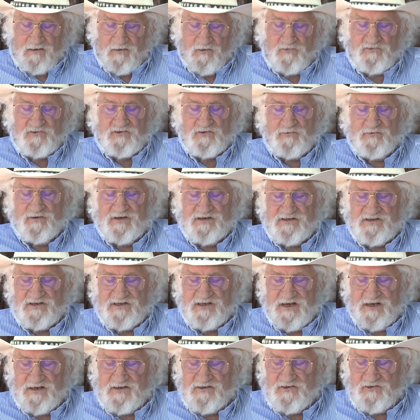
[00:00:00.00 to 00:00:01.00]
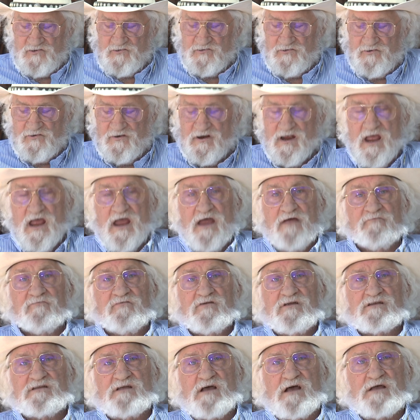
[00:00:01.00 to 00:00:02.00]
close to his six-shooter
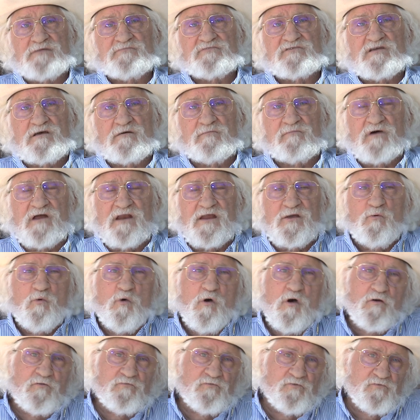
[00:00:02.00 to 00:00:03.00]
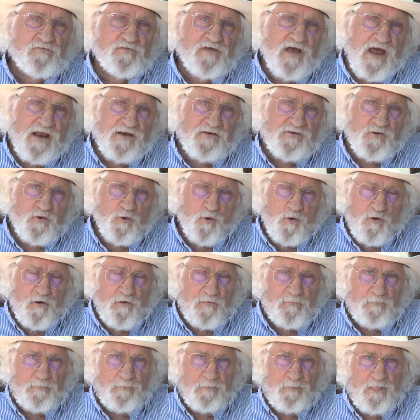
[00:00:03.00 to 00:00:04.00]
every time somebody walked through that
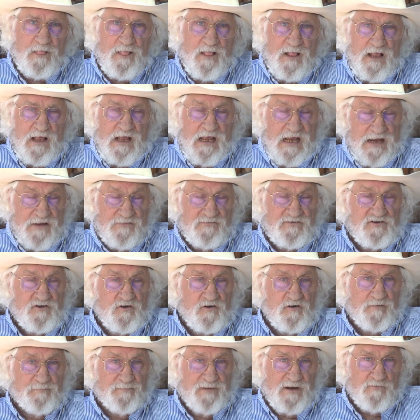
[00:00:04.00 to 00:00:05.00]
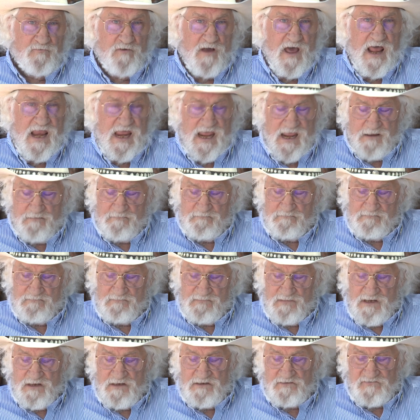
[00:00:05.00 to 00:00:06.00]
door. He was going to be ready,
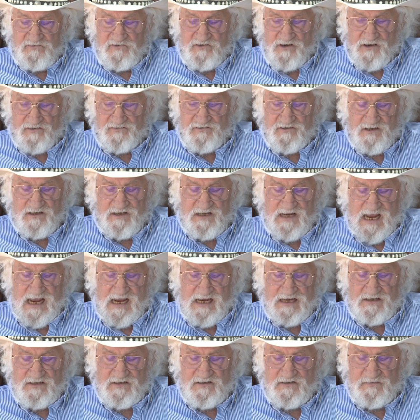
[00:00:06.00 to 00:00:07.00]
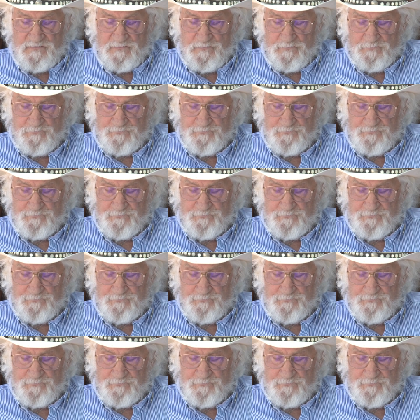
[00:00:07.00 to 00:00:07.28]
just in case.